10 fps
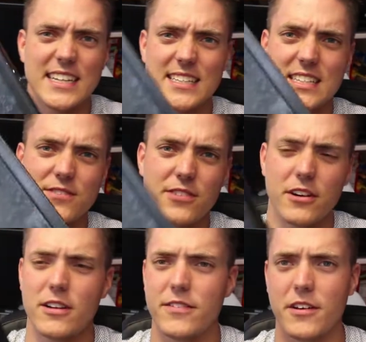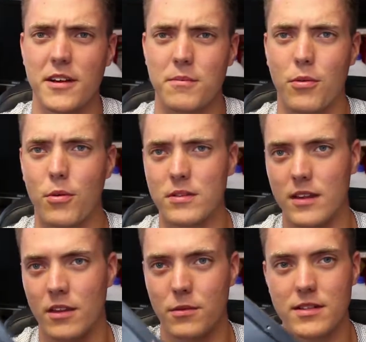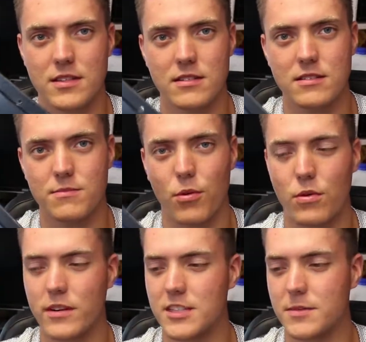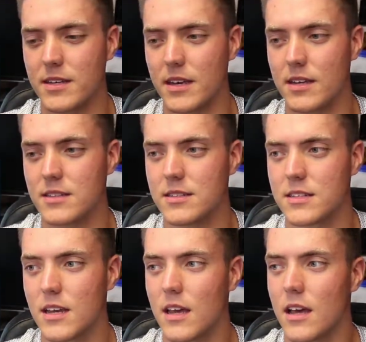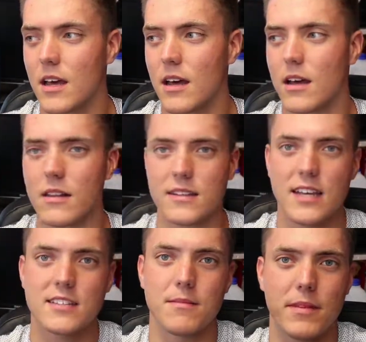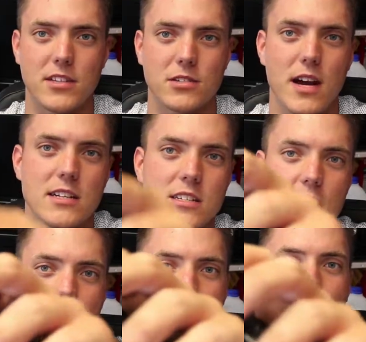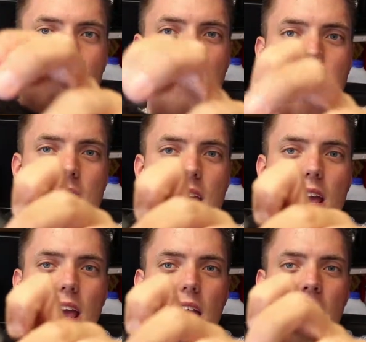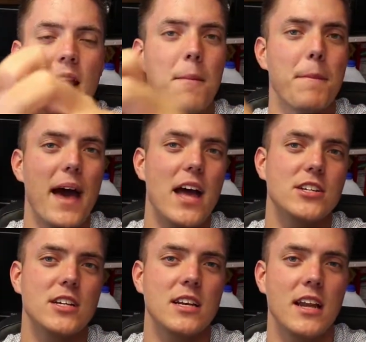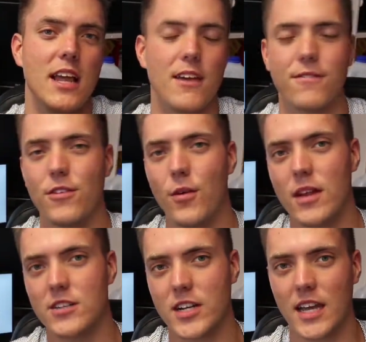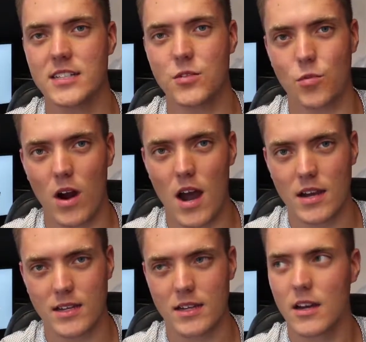This is very, very important, and the reason this is important is because this has some big scratches on it already, and imagine if you hit a gigantic rock